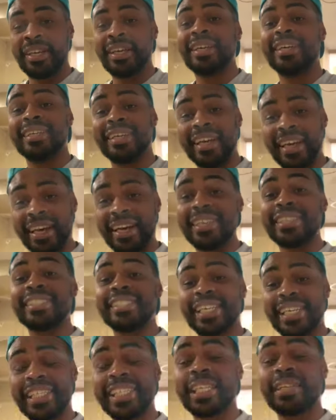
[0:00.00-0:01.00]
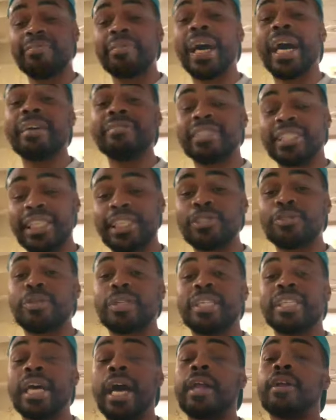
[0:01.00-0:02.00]
Yeah, 65 cents on the
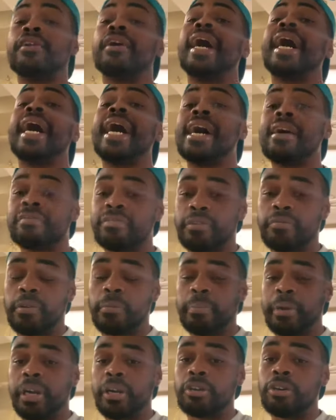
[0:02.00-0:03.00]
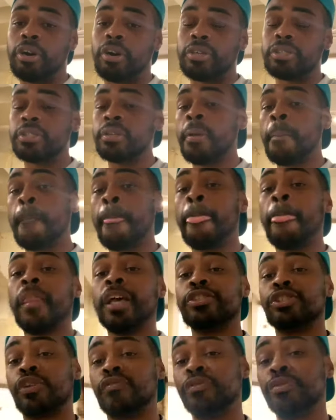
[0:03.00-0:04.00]
dollar after repair costs.
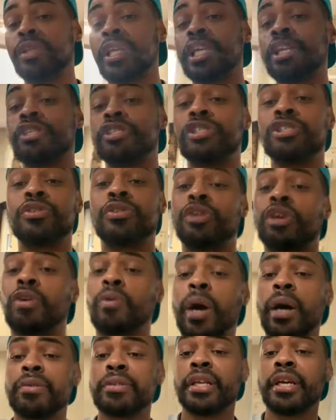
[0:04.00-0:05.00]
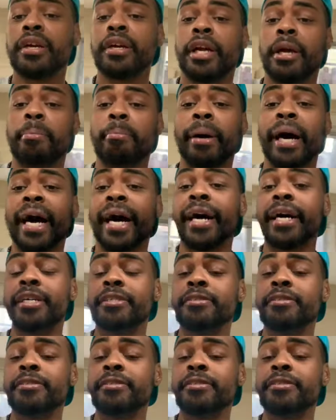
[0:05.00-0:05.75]
So if you think you're just gonna go out there and buy